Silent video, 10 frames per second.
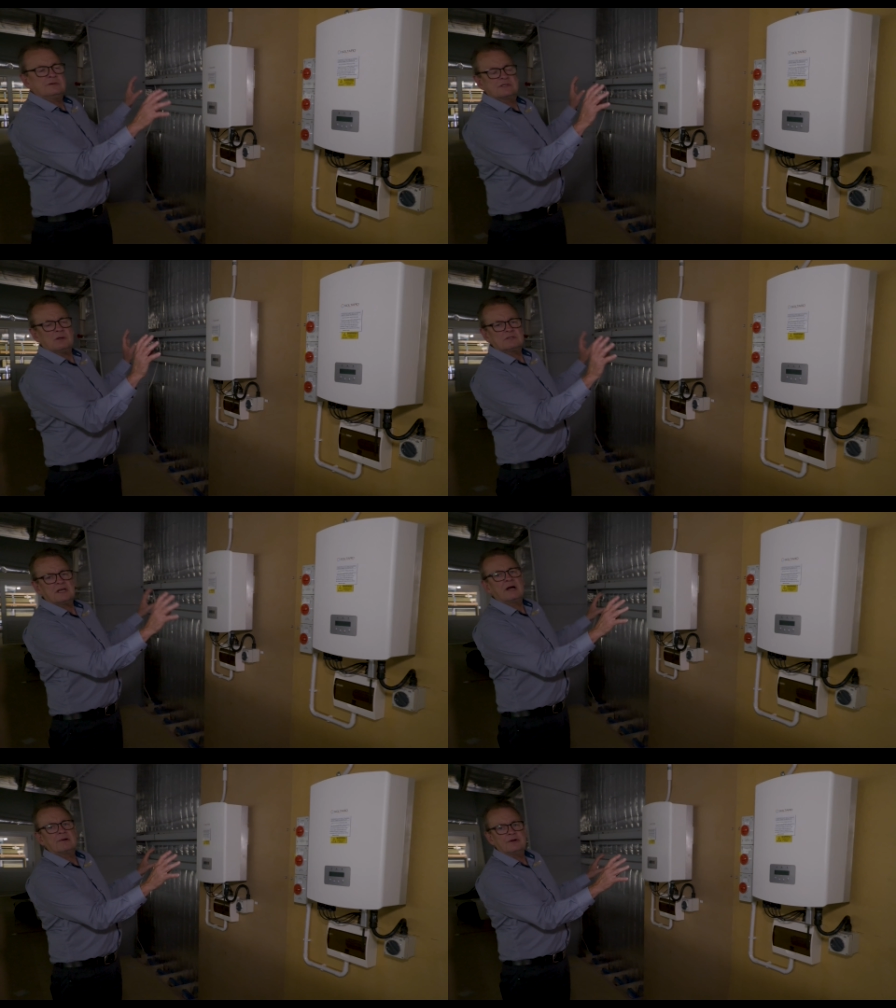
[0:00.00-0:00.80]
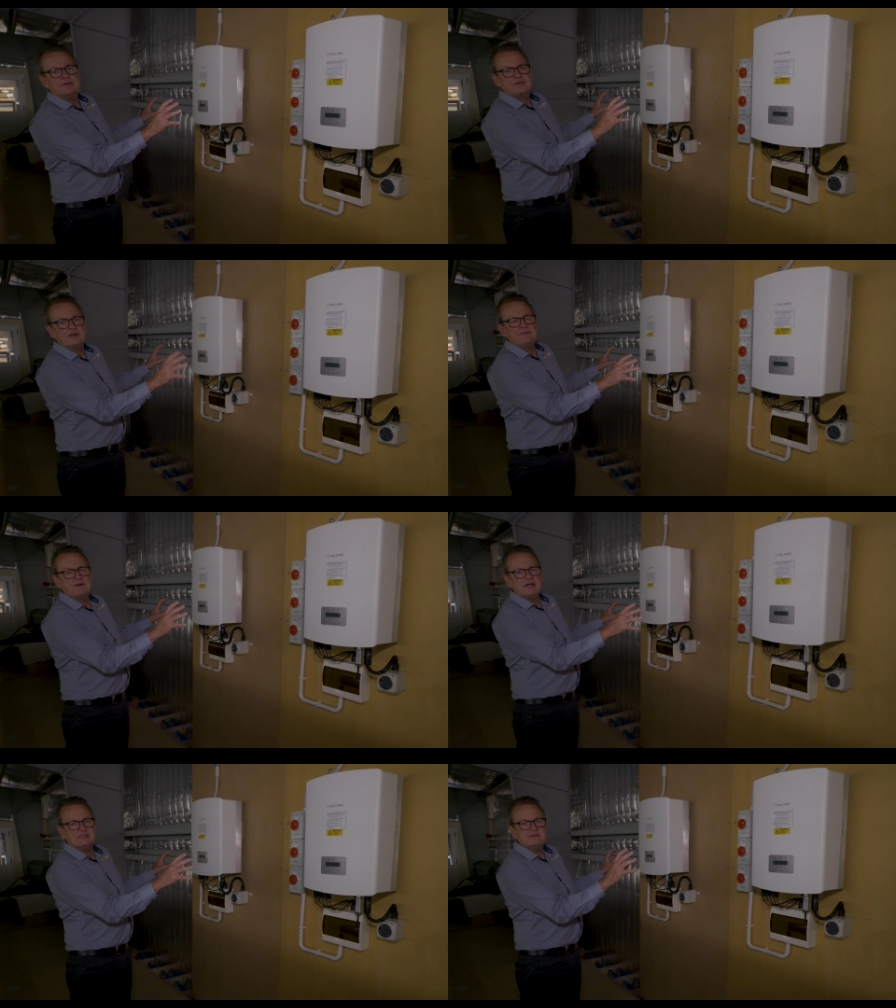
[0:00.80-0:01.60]
Soltaro
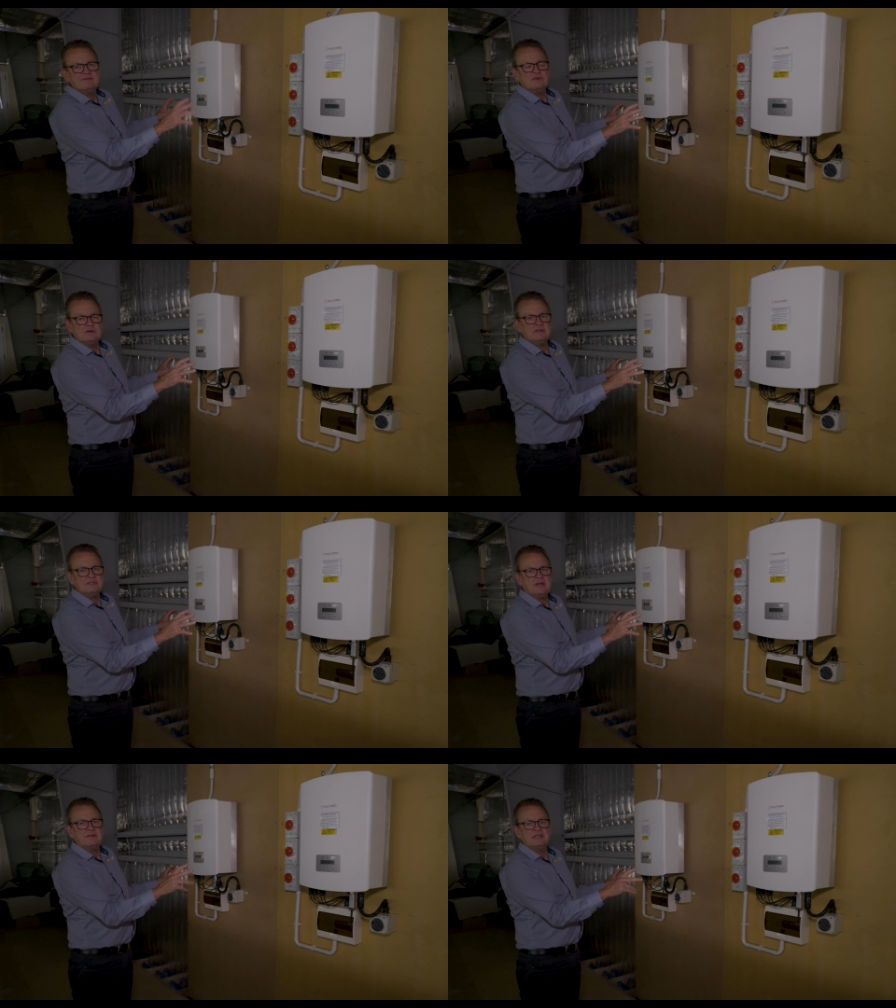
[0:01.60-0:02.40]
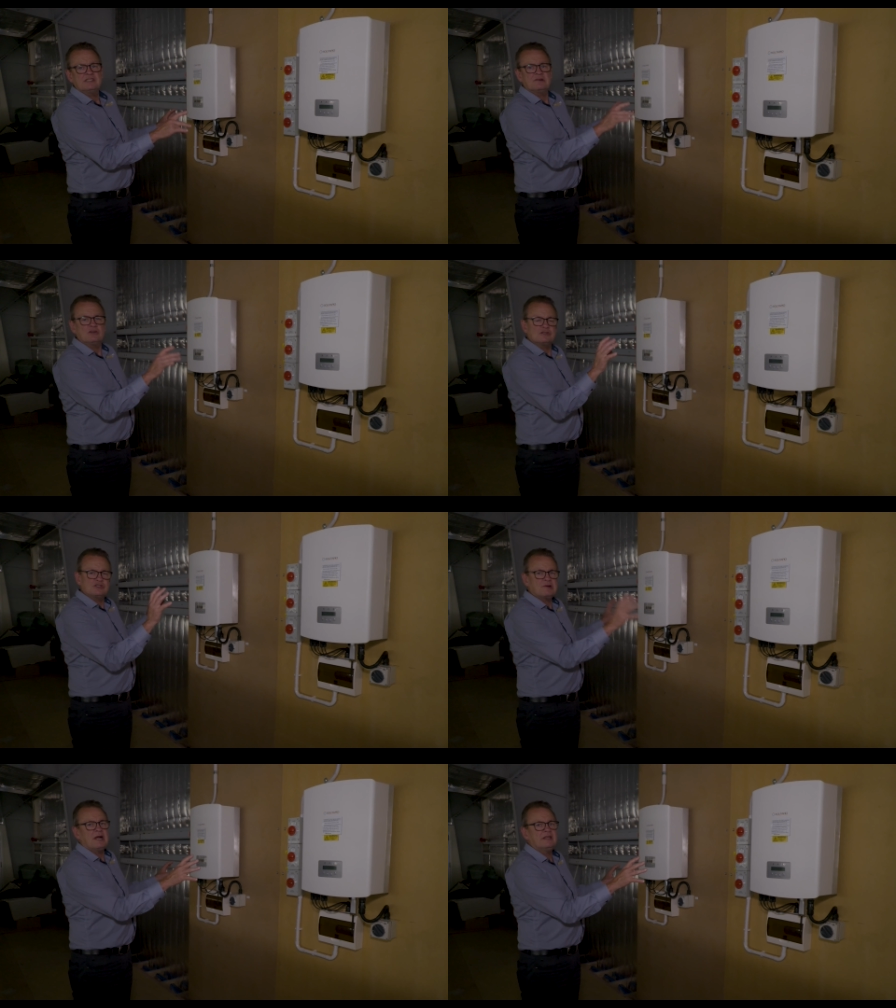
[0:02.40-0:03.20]
three-phase inverters. Now these are an
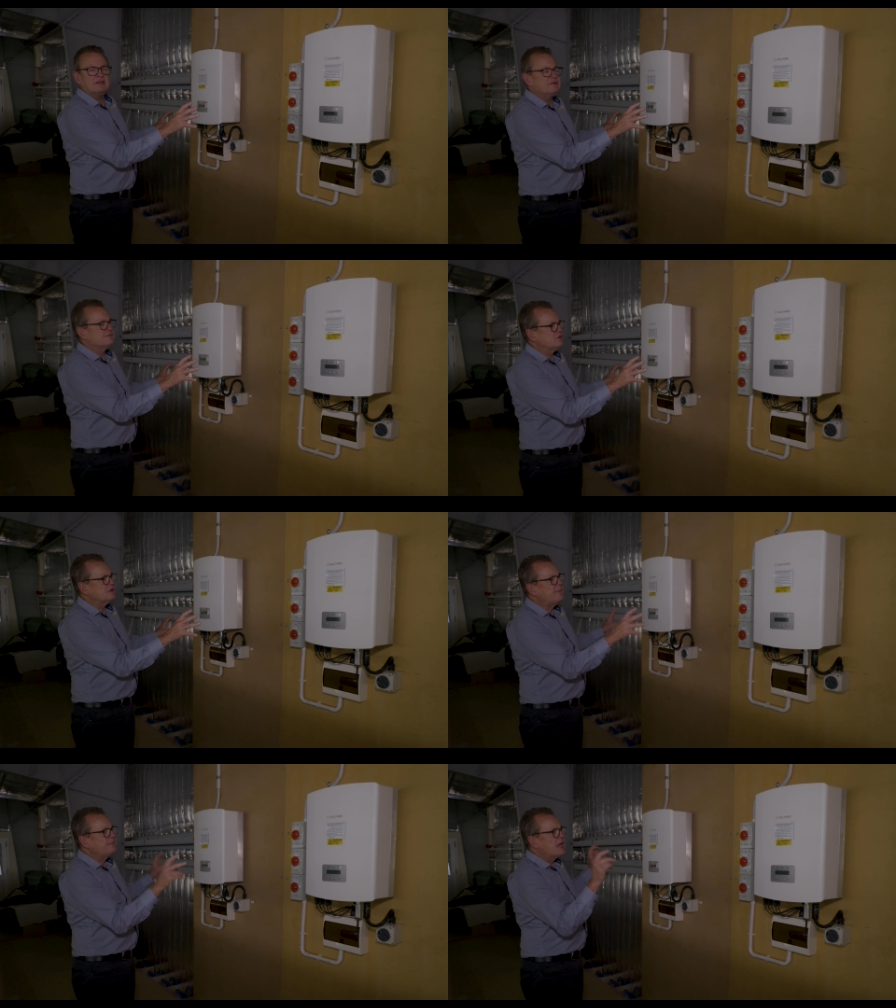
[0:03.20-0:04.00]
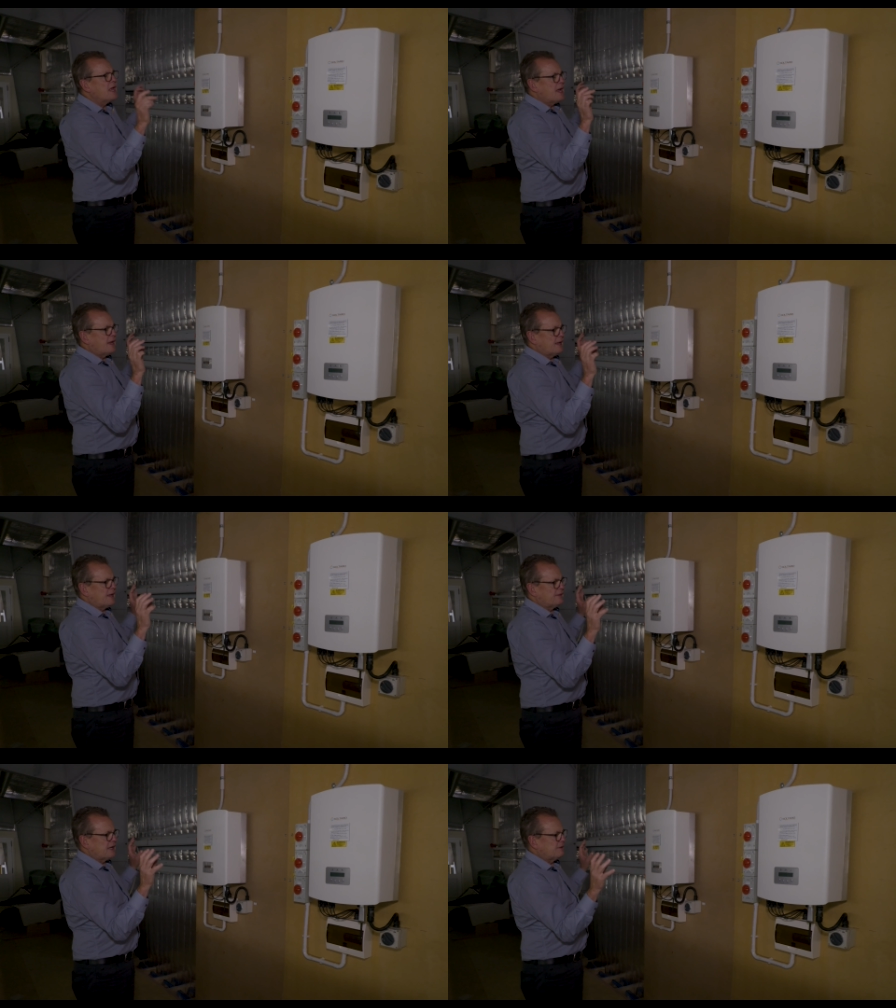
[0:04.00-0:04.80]
Australian inverter.
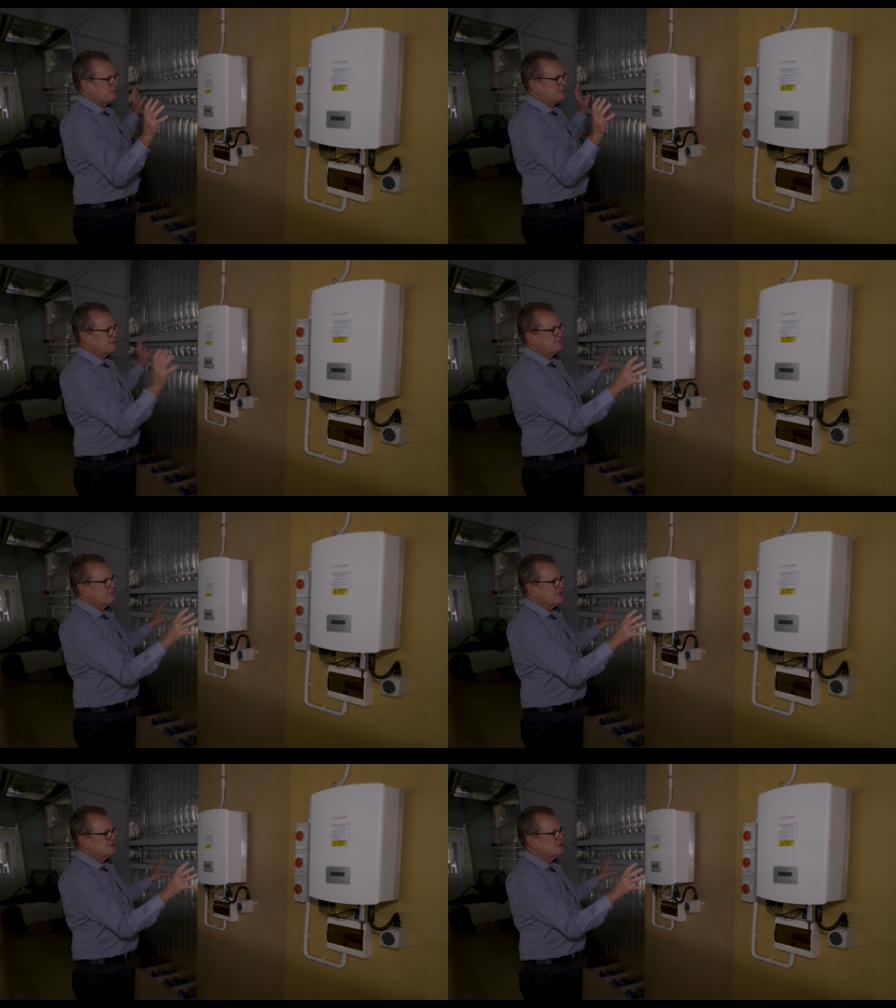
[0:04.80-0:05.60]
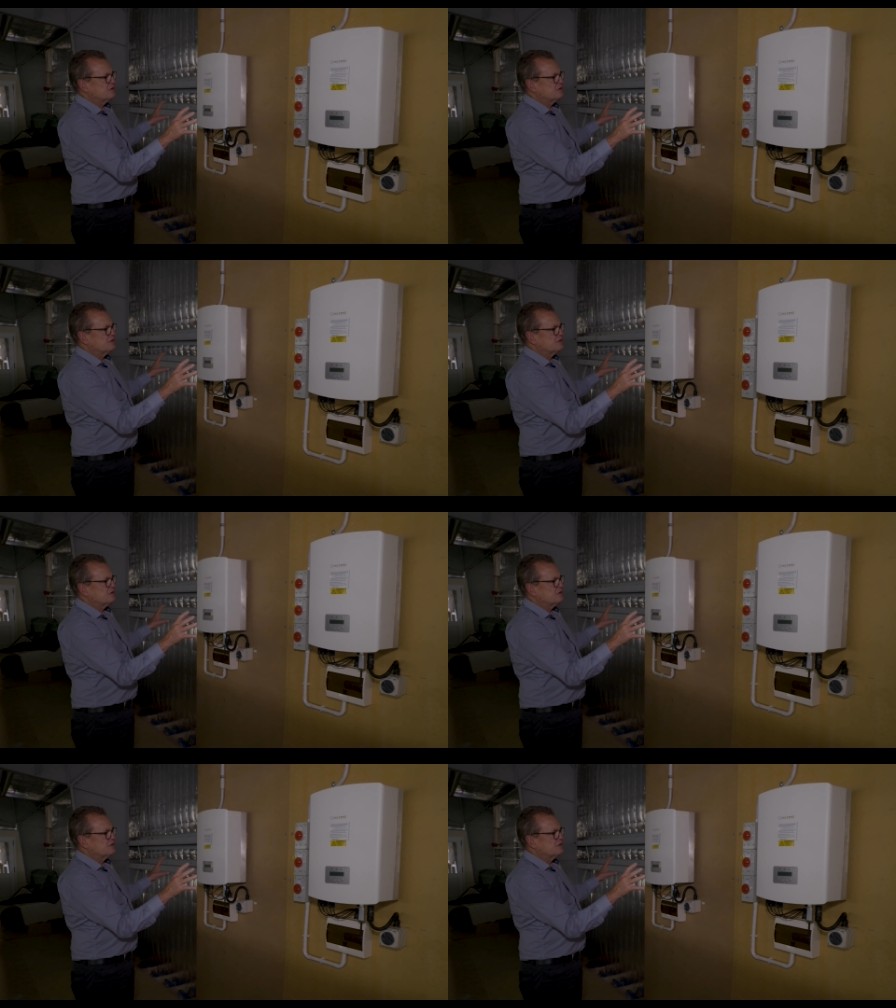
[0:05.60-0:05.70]
Uh, they are a three-phase